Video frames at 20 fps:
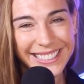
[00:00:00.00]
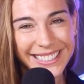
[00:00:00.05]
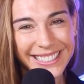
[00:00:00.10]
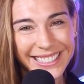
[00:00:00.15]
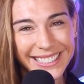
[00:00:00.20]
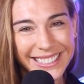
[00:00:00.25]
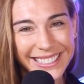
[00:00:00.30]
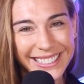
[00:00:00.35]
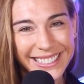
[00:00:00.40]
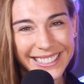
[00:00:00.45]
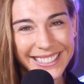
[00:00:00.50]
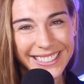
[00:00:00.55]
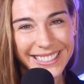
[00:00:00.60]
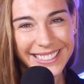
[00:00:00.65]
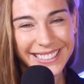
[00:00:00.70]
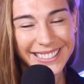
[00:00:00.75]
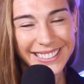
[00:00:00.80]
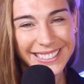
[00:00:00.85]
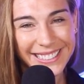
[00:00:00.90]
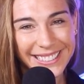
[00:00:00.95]

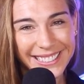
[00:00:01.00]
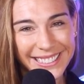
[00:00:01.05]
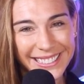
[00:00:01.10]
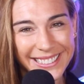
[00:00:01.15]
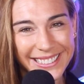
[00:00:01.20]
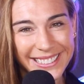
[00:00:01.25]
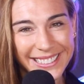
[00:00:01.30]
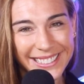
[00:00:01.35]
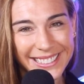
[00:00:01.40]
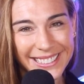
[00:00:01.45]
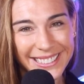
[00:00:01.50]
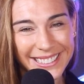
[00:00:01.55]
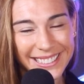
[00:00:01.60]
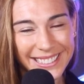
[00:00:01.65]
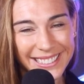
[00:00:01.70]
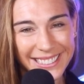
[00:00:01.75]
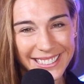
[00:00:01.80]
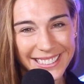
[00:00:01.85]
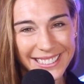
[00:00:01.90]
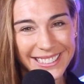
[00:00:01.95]

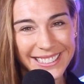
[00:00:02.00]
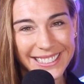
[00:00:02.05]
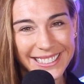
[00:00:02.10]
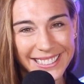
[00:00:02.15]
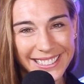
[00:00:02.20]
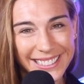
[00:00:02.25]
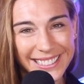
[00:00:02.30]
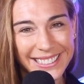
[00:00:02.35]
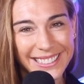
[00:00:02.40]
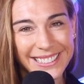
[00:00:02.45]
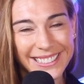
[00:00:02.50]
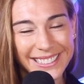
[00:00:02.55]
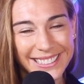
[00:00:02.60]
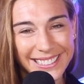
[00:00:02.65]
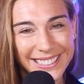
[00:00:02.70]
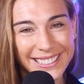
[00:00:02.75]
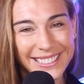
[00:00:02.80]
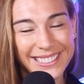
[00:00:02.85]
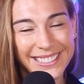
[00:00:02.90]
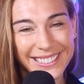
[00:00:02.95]

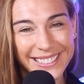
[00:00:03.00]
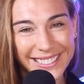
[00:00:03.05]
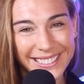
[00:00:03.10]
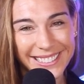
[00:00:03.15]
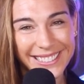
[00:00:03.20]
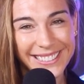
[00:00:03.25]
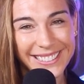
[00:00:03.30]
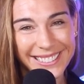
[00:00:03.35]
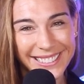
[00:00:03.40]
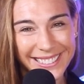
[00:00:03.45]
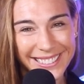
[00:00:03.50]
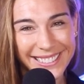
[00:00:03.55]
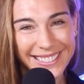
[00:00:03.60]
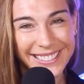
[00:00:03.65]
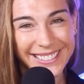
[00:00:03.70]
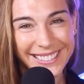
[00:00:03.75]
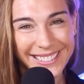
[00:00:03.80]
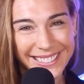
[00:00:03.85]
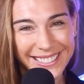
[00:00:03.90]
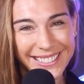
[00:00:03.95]

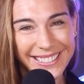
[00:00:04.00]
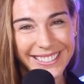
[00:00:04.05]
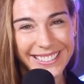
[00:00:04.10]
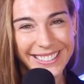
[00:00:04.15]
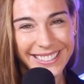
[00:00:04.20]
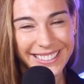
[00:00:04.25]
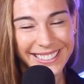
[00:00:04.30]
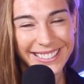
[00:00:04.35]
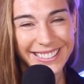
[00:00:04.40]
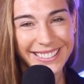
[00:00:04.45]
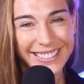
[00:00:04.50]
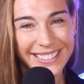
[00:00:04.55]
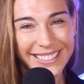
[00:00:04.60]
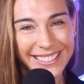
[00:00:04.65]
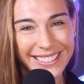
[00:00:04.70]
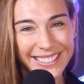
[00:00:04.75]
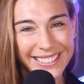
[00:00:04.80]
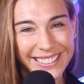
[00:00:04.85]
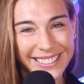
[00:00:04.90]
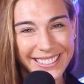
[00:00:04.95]

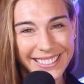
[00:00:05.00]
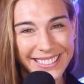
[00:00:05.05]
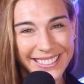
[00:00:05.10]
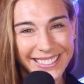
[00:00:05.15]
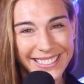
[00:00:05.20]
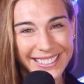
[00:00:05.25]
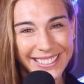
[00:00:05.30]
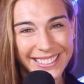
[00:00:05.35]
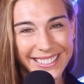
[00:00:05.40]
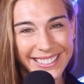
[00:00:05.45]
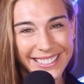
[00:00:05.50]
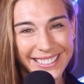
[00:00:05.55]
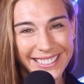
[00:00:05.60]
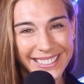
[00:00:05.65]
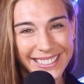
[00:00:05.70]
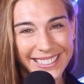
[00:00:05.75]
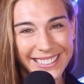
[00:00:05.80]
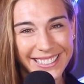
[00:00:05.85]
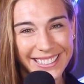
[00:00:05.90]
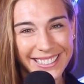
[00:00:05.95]

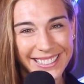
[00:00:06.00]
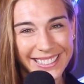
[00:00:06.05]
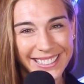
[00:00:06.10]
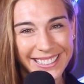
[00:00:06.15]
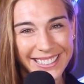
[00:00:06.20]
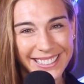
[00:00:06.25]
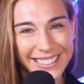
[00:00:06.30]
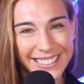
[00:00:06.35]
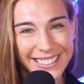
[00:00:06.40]
No words are spoken by the person on screen.